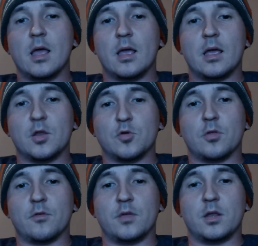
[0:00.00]
in your
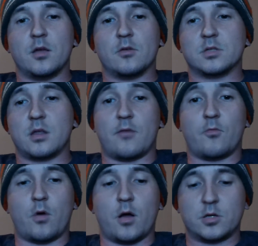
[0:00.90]
other videos that I've
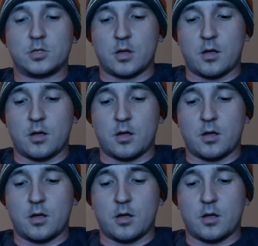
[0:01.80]
watched,